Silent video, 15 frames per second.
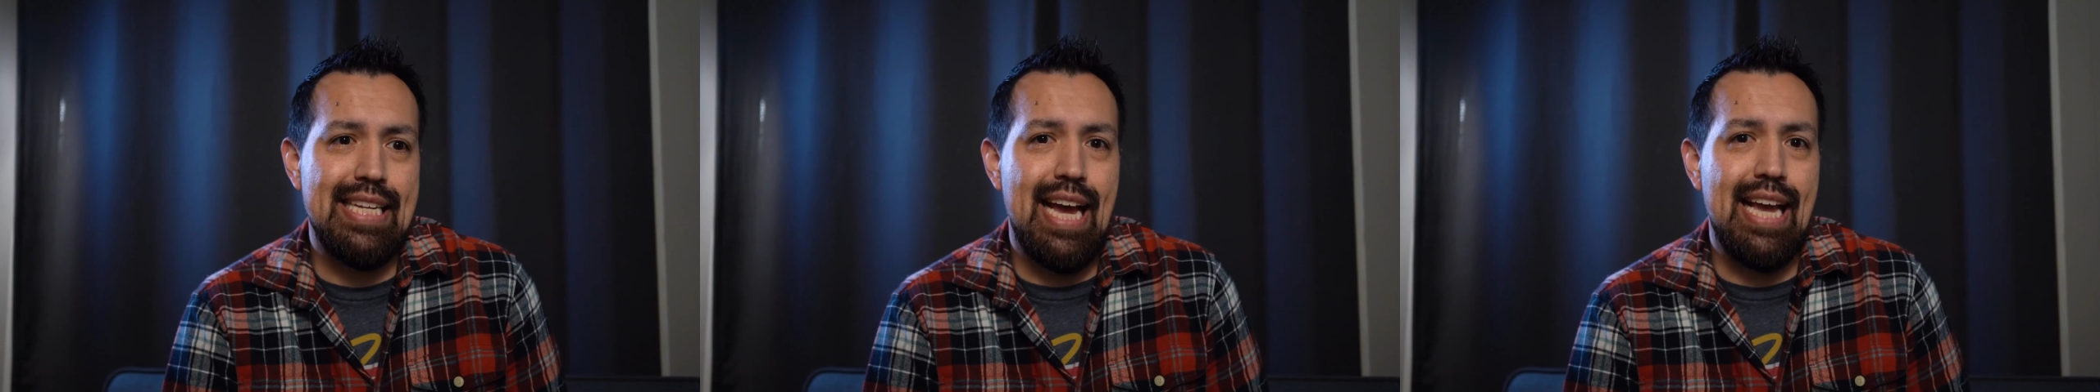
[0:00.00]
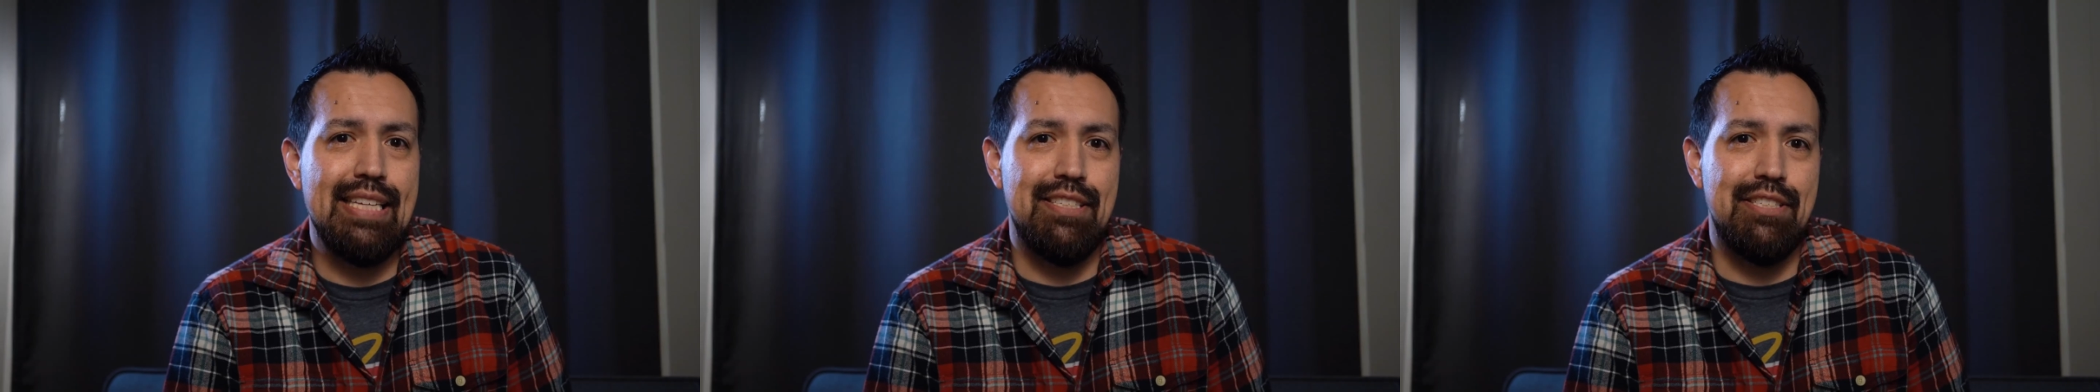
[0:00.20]

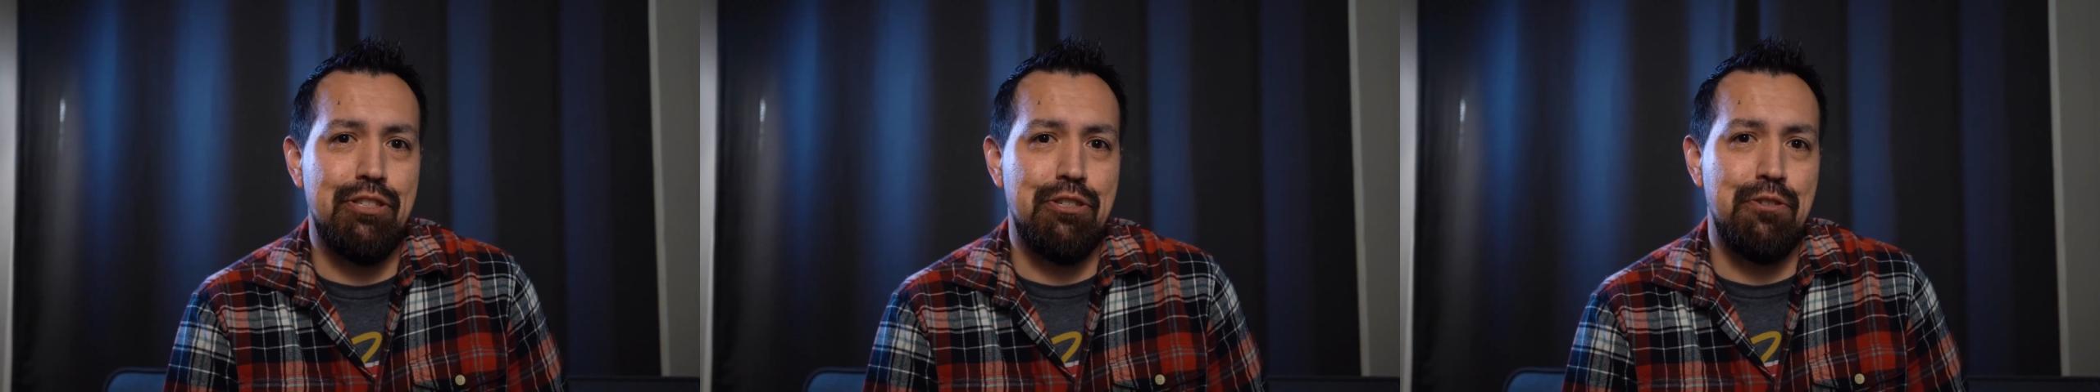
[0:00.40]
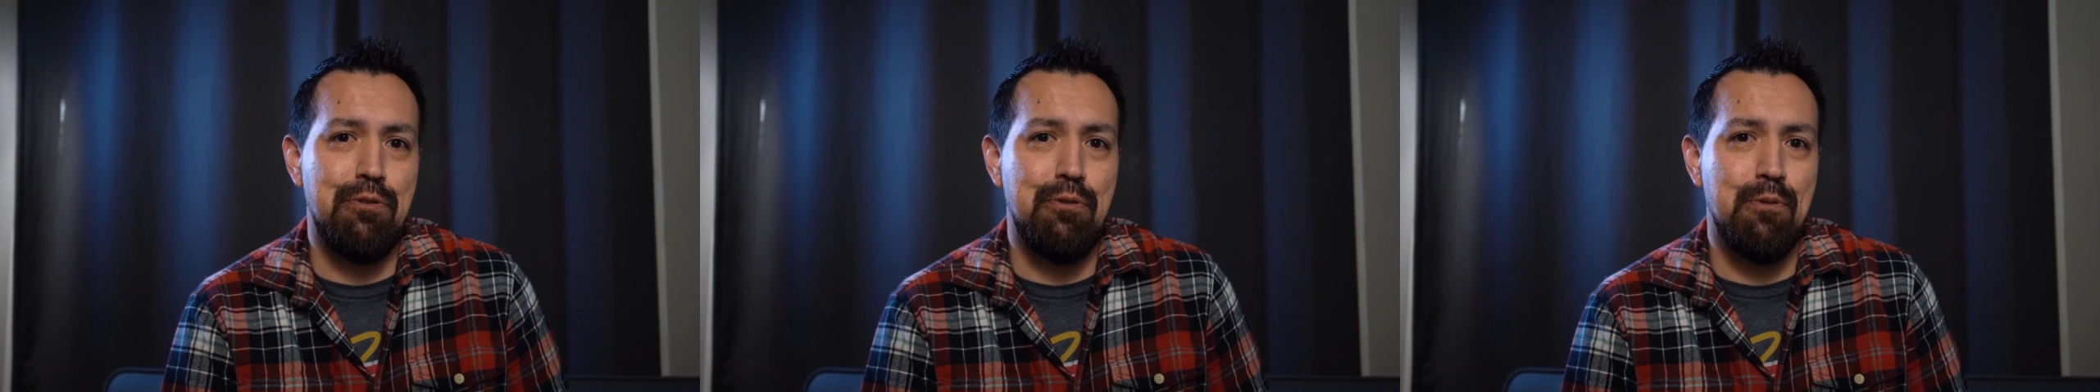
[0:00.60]
nice
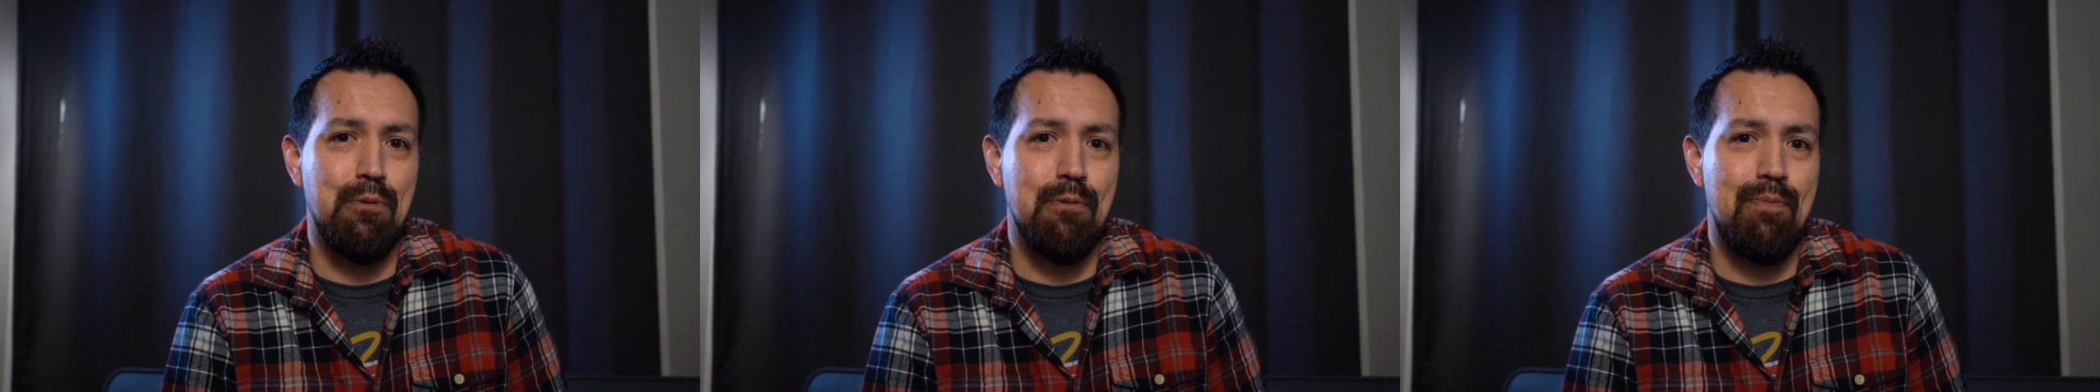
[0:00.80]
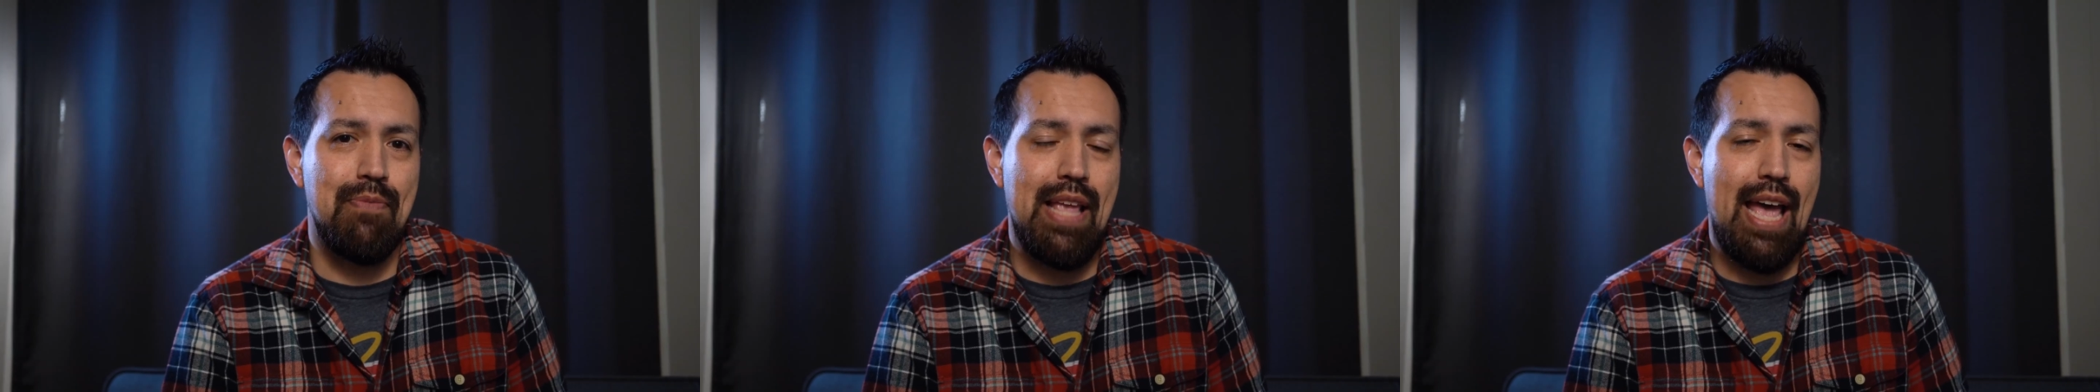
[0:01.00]

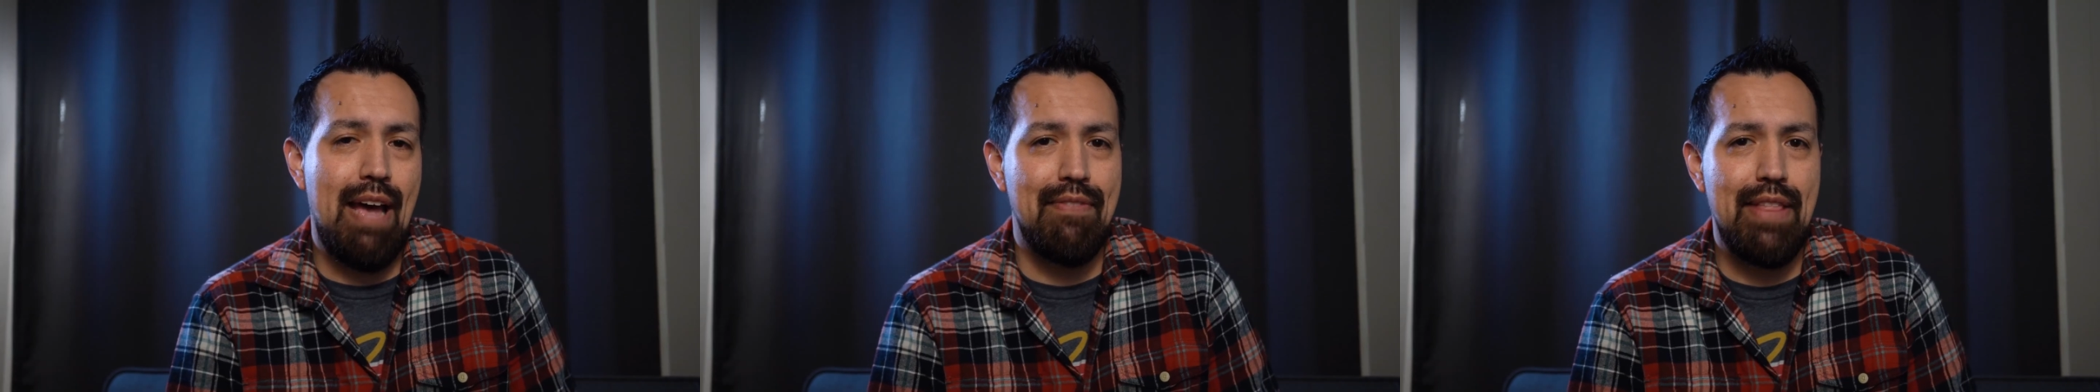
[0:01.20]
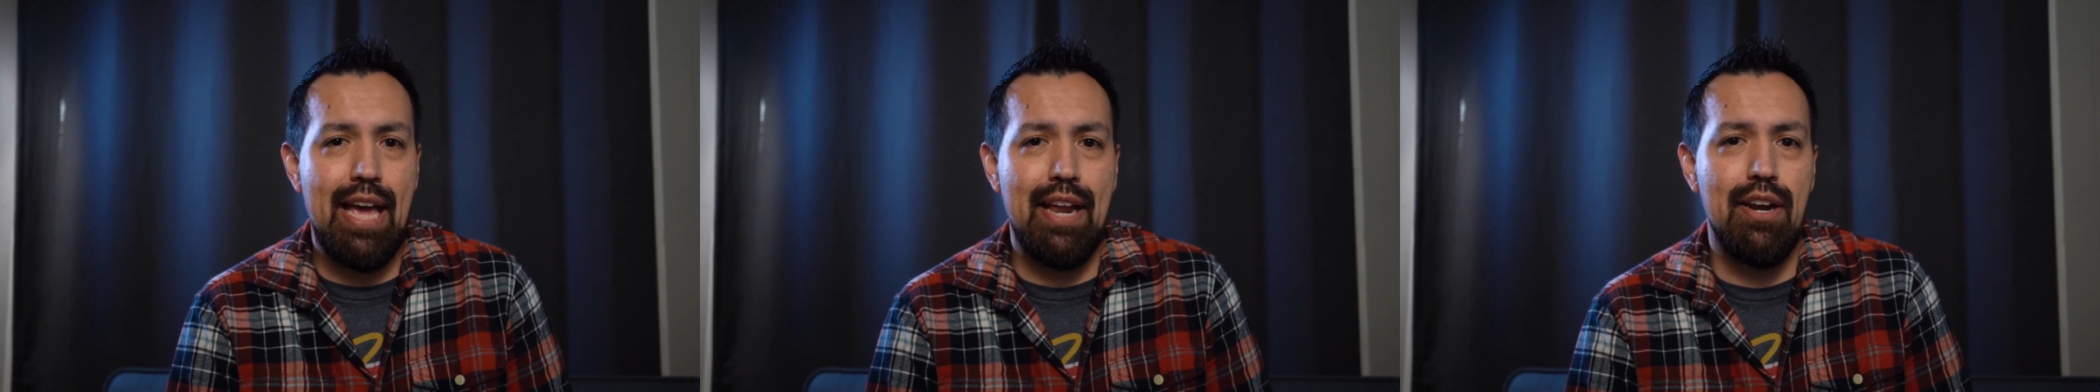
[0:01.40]
to
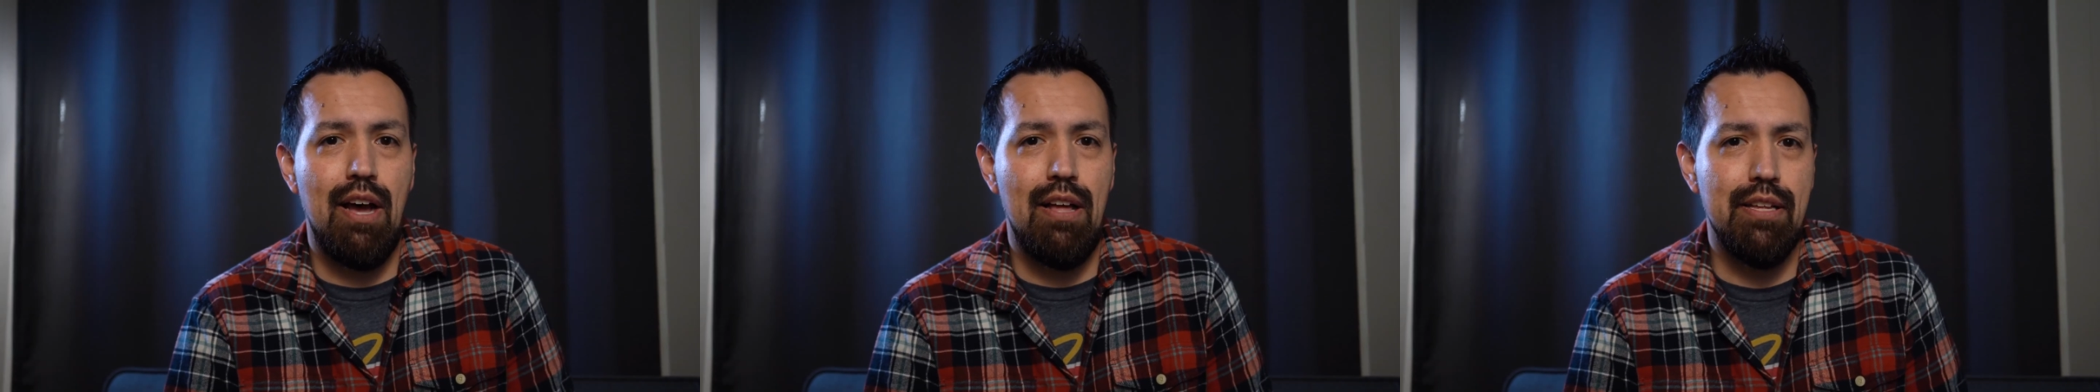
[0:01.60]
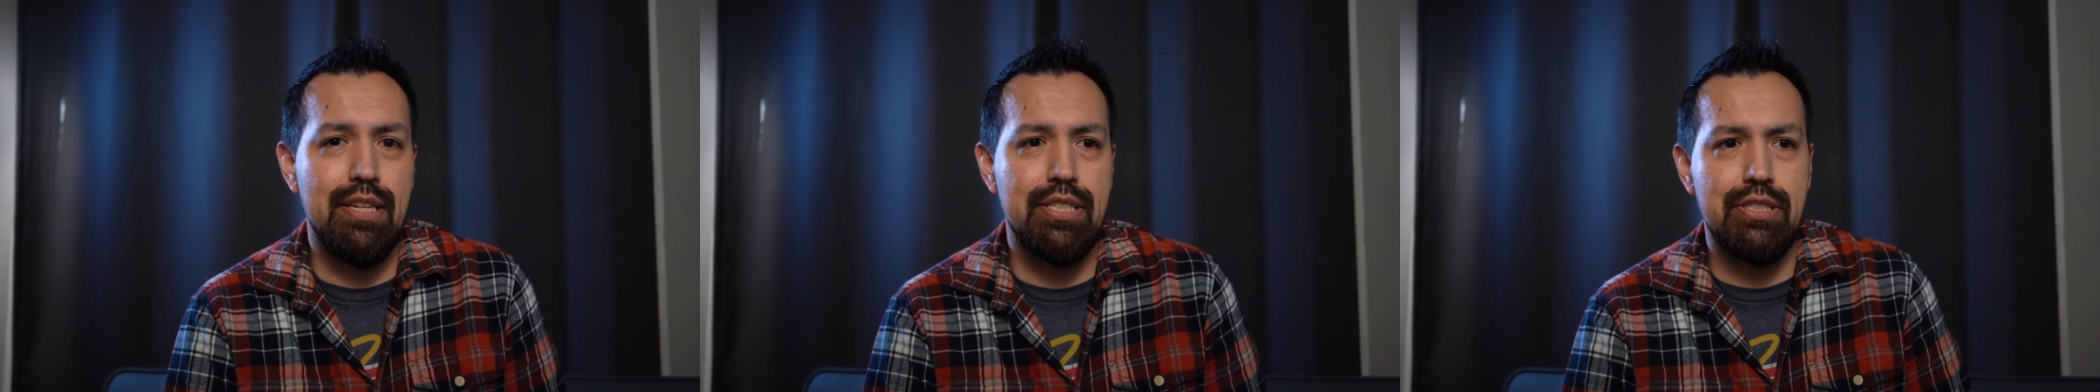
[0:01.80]
have that
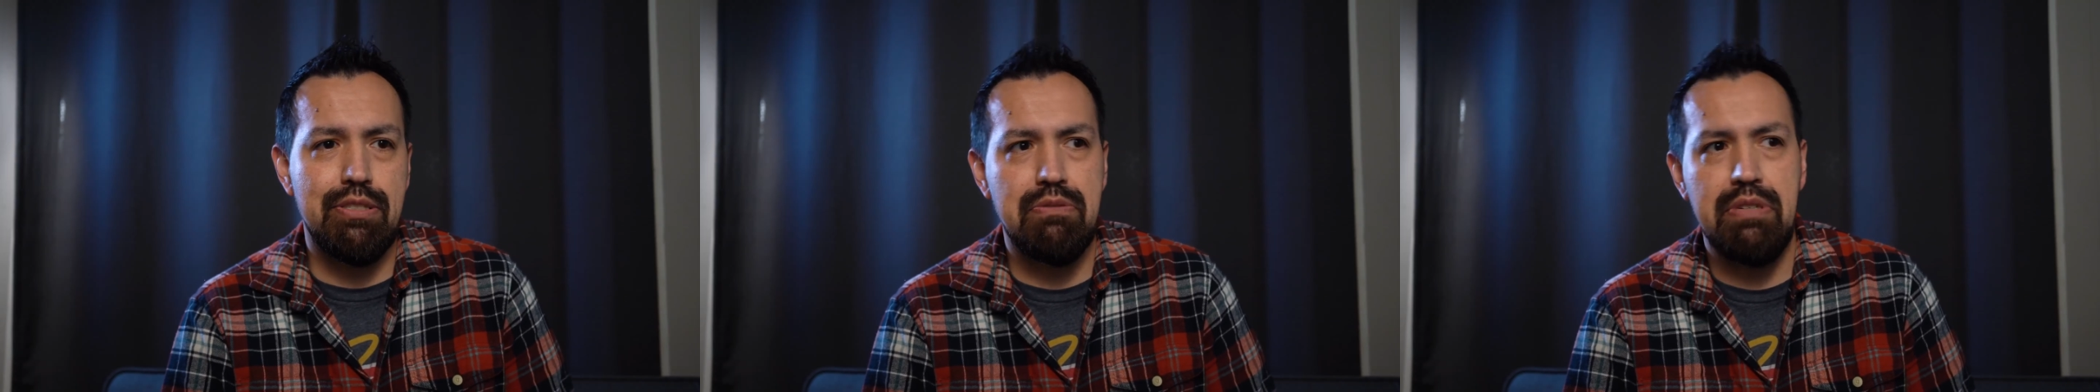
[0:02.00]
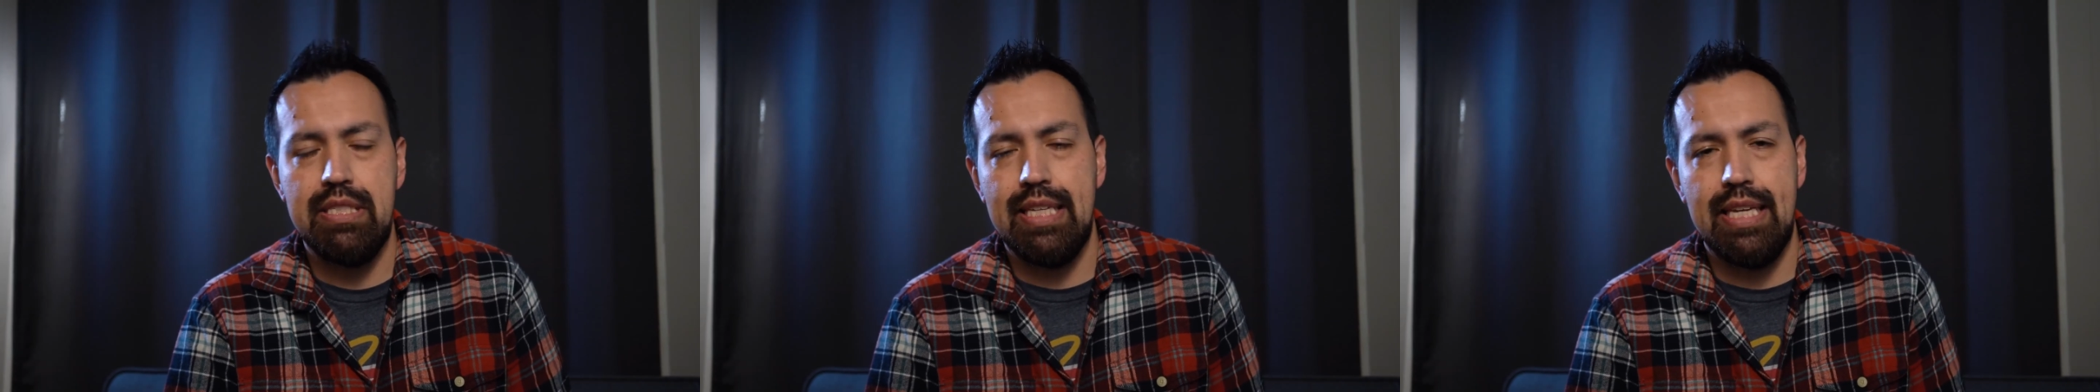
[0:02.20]
knowledge just